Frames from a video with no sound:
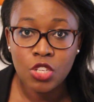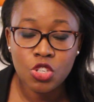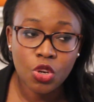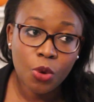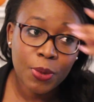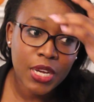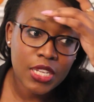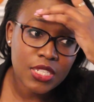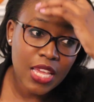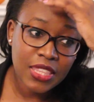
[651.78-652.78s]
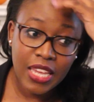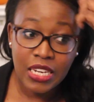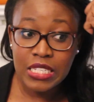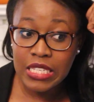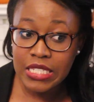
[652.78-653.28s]
Do you know? Because at the
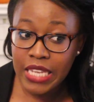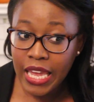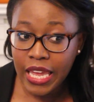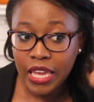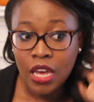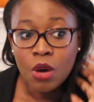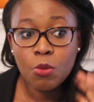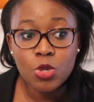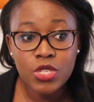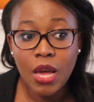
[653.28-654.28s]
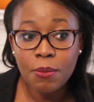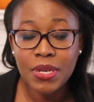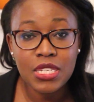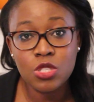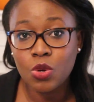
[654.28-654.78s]
end of the day, most
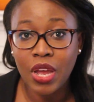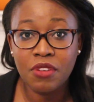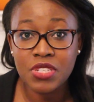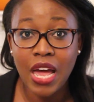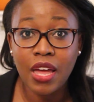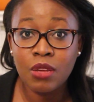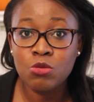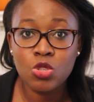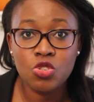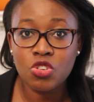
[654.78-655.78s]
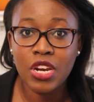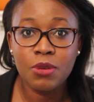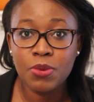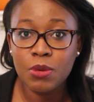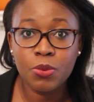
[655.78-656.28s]
companies don't have time to
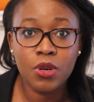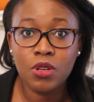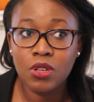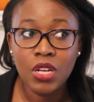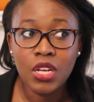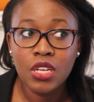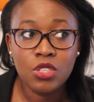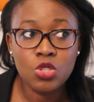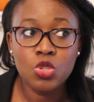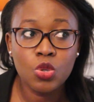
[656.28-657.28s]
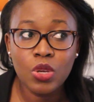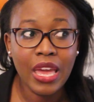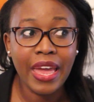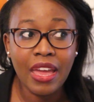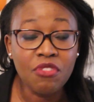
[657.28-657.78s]
train people to do
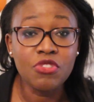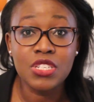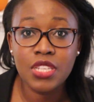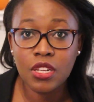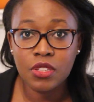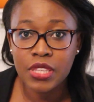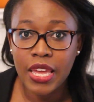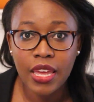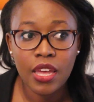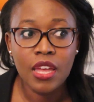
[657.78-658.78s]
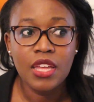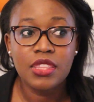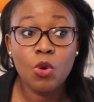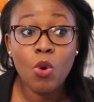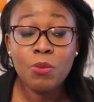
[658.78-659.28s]
every single thing.
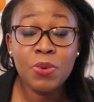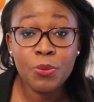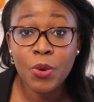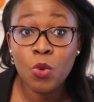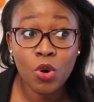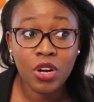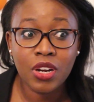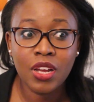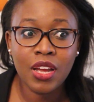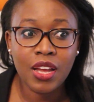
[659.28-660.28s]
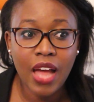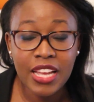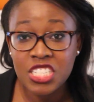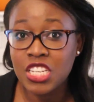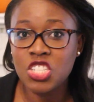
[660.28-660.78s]
They want people who are
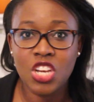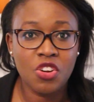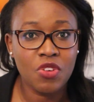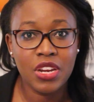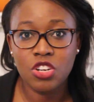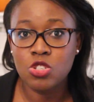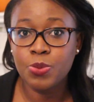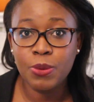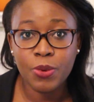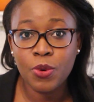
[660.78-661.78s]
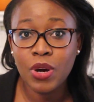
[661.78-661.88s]
idea generators, people who